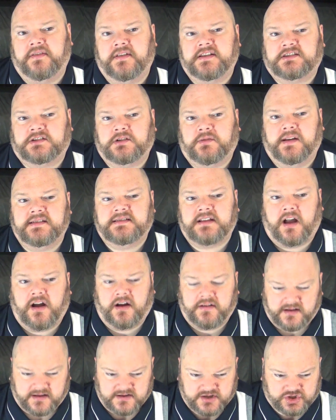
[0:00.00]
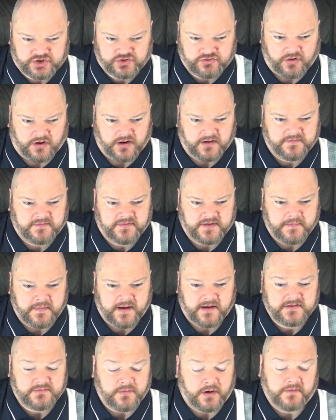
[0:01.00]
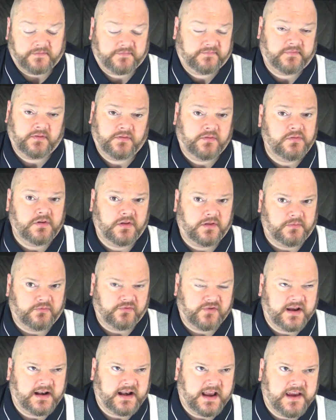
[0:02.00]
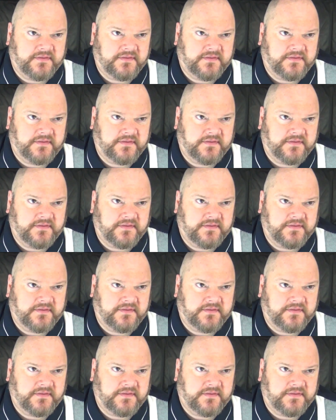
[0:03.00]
The stories aren't as strong for the most. Well, all of them really.